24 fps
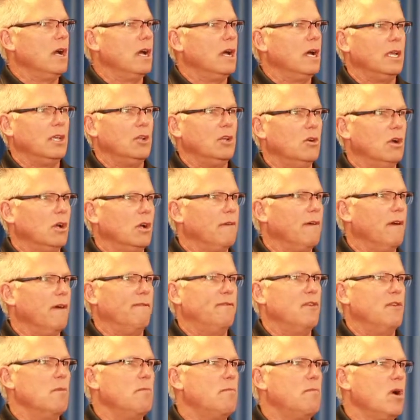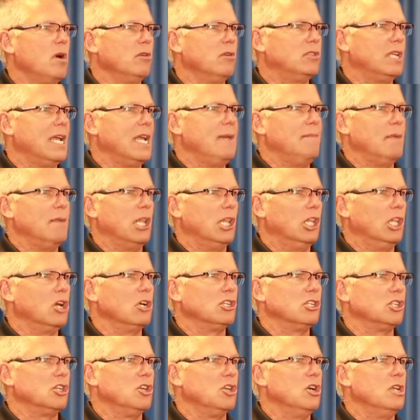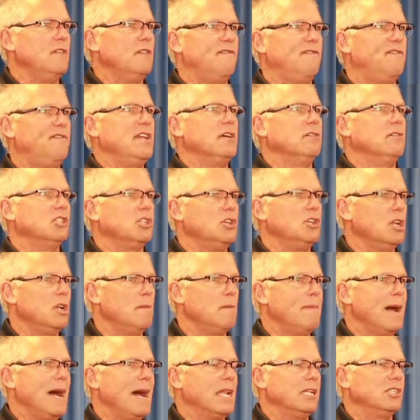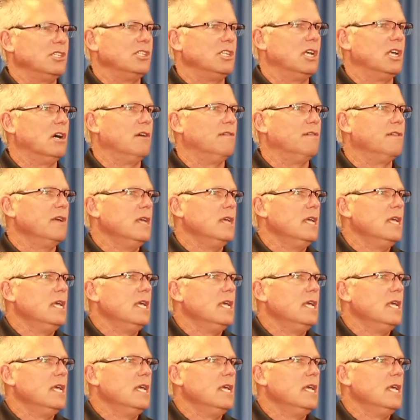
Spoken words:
a football team that looks good, feels good about itself,